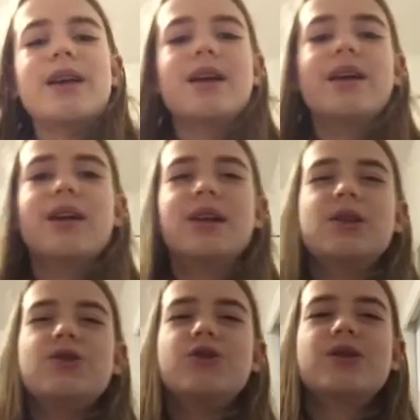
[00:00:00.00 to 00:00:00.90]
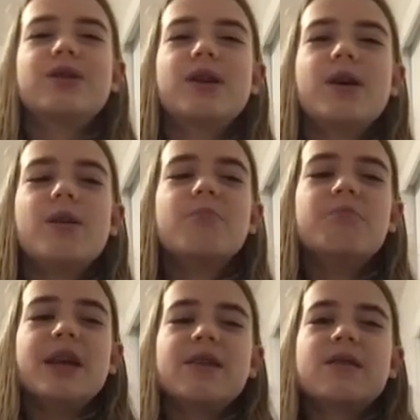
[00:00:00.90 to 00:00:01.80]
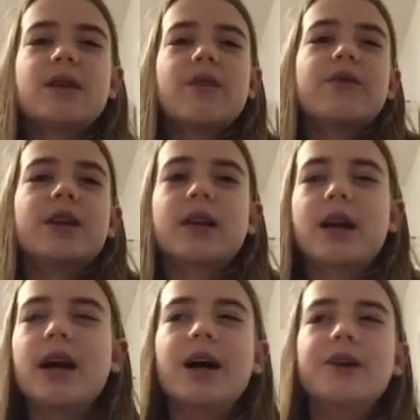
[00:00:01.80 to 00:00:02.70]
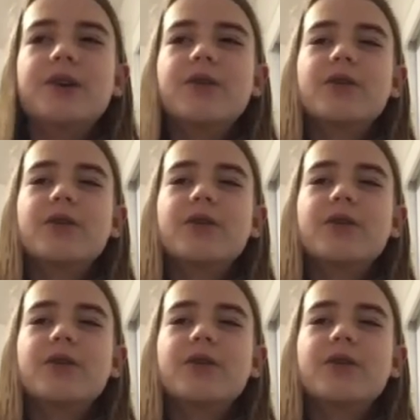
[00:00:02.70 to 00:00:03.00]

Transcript: and just make stuff, and then kind of,